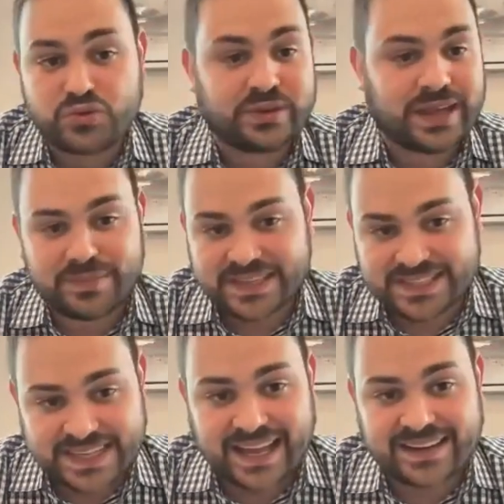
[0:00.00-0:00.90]
can be
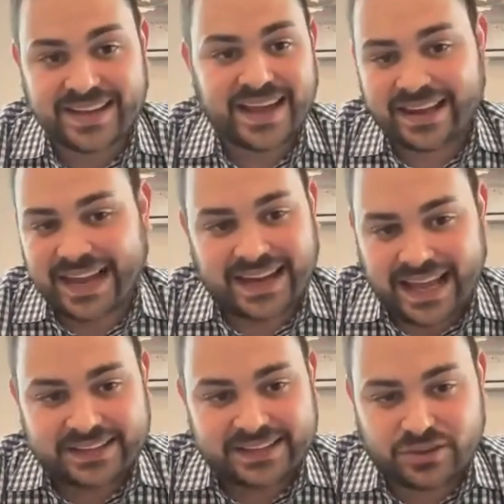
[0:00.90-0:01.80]
said,
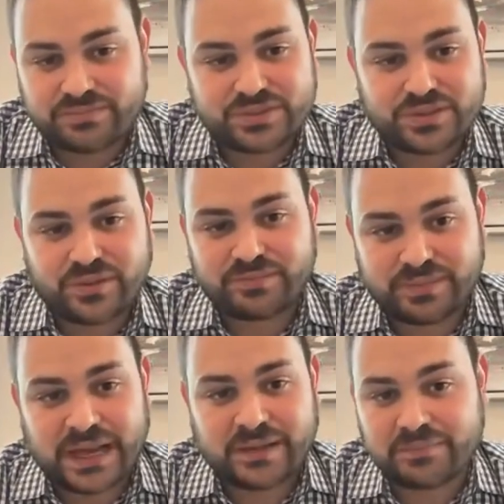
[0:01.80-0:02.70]
and so
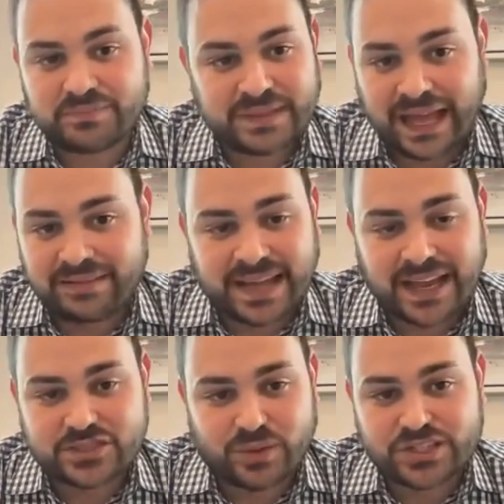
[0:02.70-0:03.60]
that
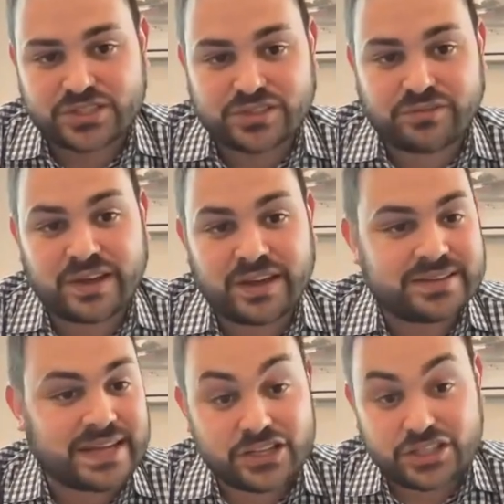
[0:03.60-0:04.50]
ties to questions of
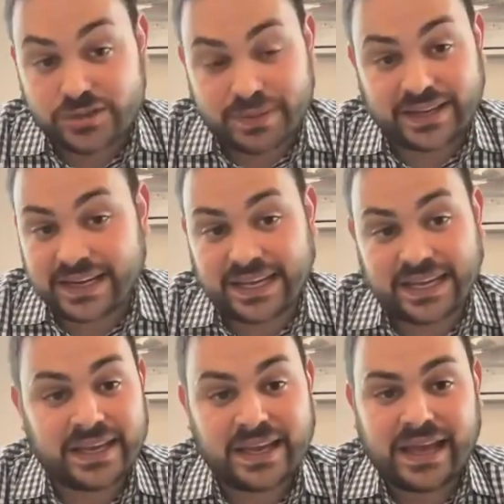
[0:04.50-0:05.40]
tangibility.
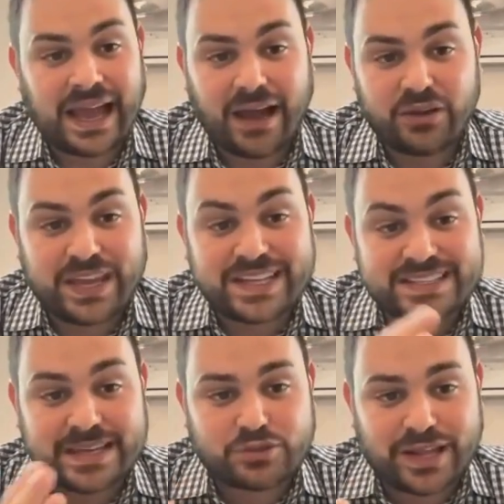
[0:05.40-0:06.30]
How do we
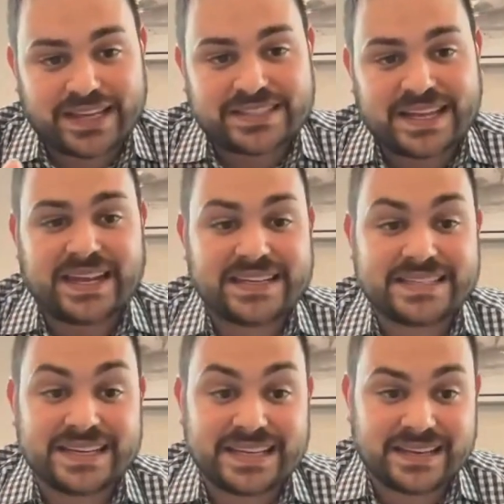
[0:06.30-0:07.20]
conceptualize data? Is
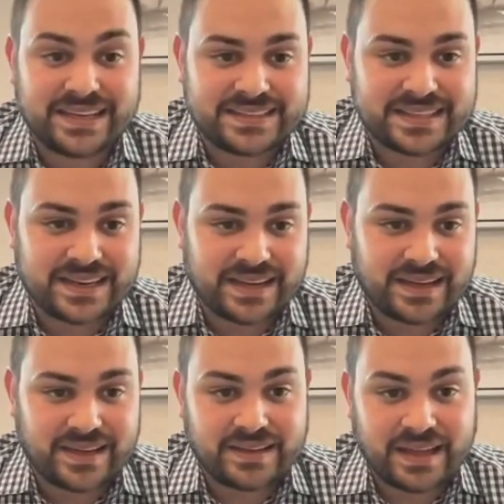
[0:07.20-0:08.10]
it
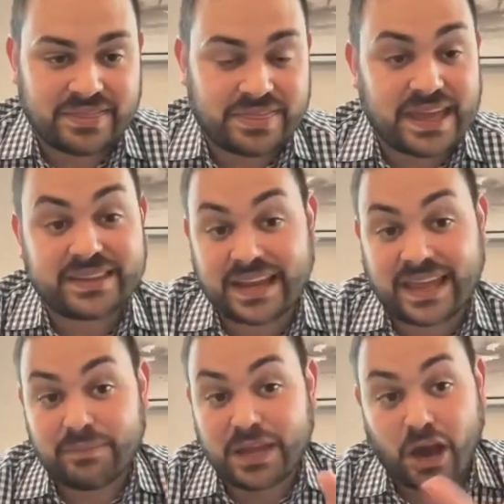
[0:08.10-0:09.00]
a thing that
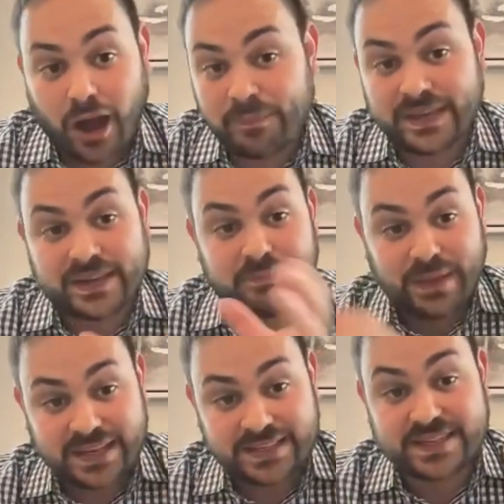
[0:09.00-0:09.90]
can be copied and
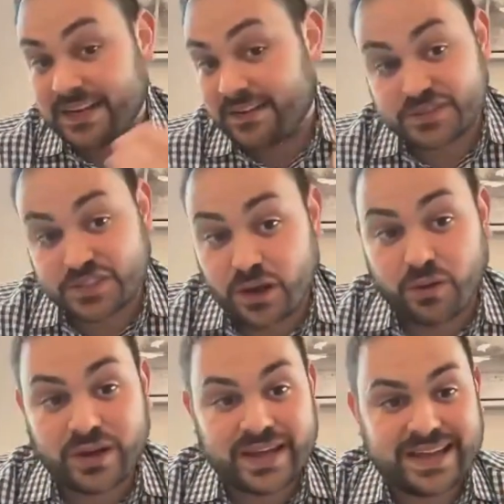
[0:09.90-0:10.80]
pasted, and if
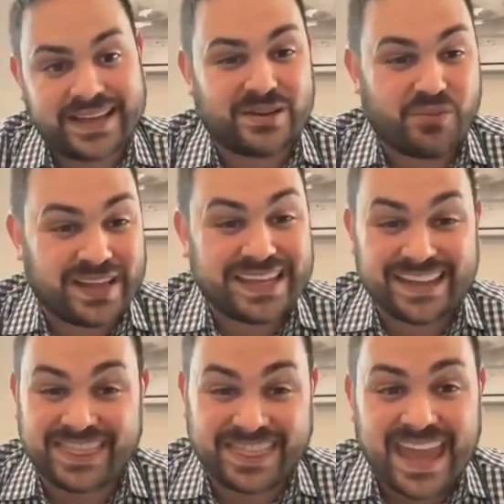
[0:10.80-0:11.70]
so, is it really a
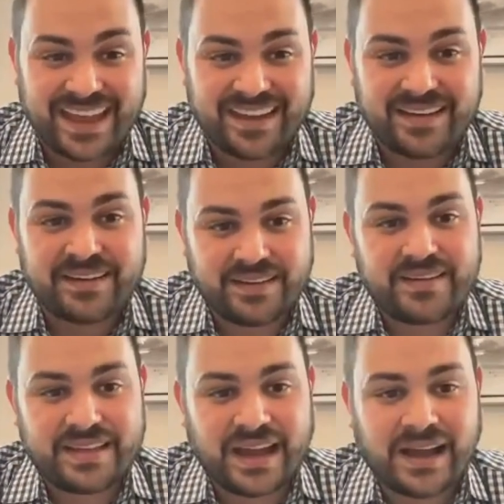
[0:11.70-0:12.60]
thing,
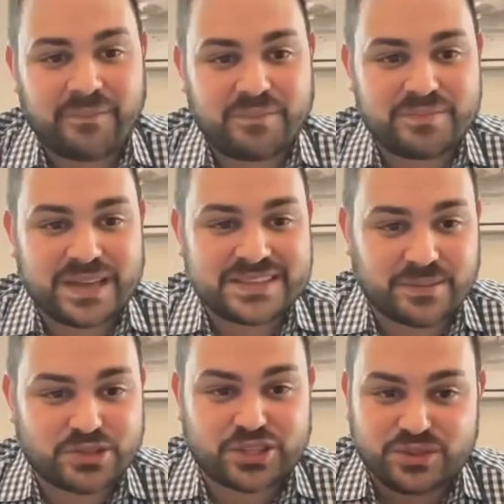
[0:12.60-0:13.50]
and
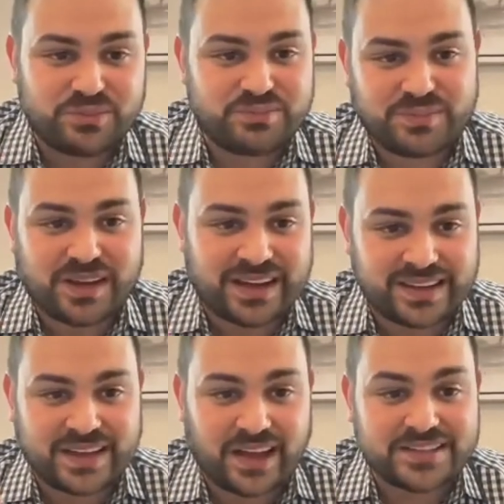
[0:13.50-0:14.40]
subject to kind of
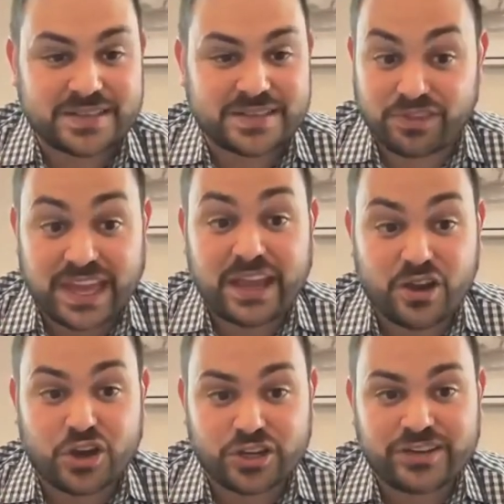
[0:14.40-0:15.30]
the concept of
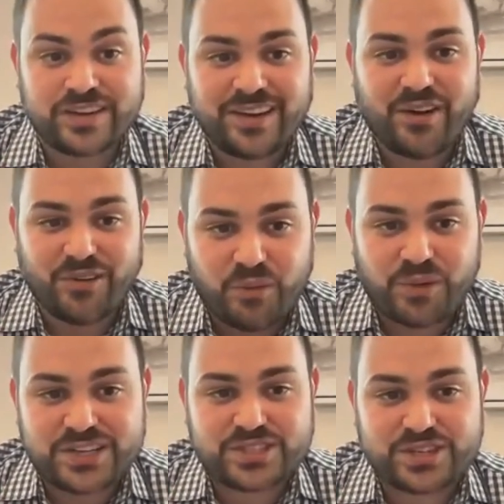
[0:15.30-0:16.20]
thinghood over
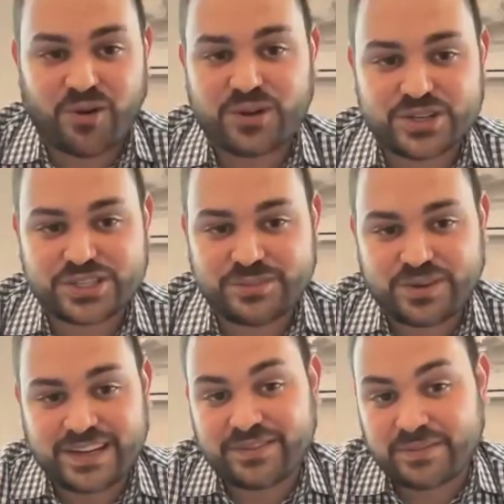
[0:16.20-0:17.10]
which ownership
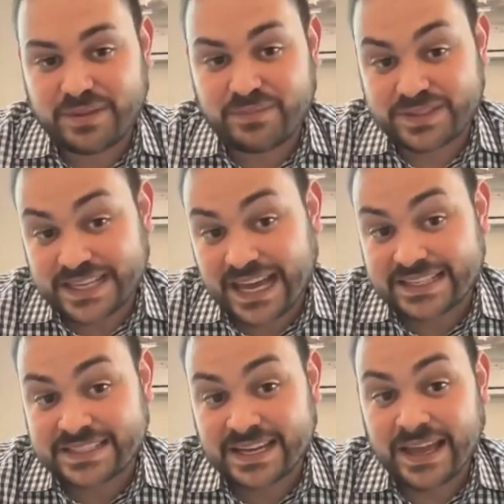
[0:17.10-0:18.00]
could even be
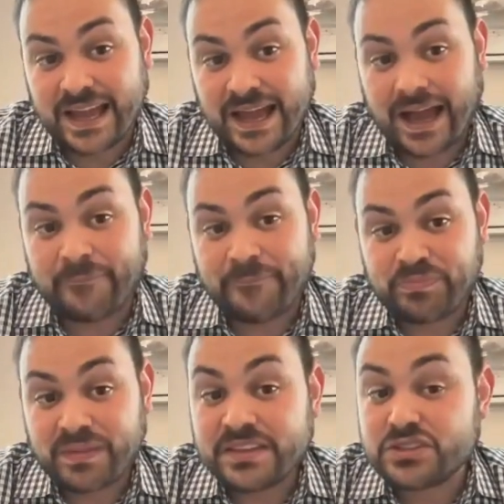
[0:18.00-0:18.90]
possessed?
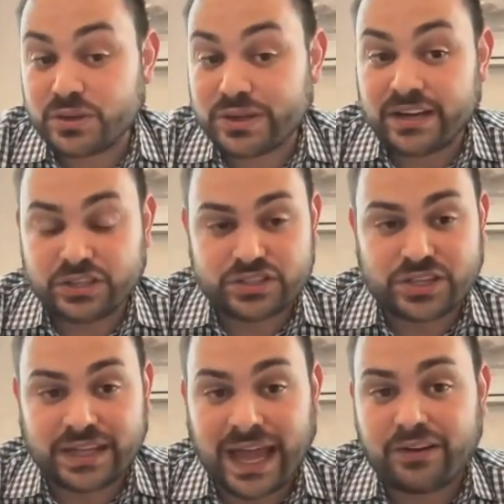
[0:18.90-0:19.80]
So there's a
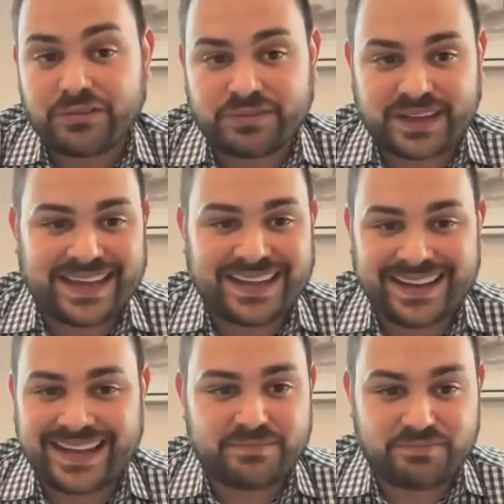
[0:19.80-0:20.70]
lot of
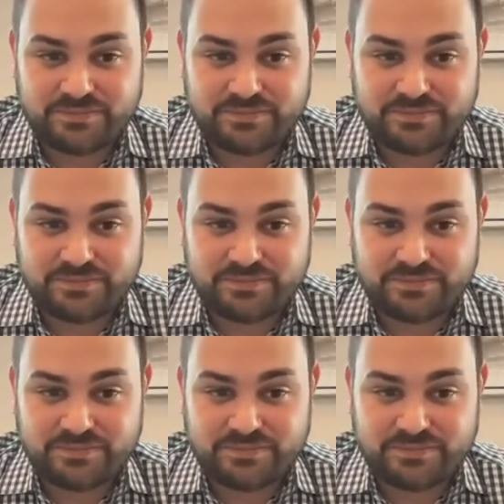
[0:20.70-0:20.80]
in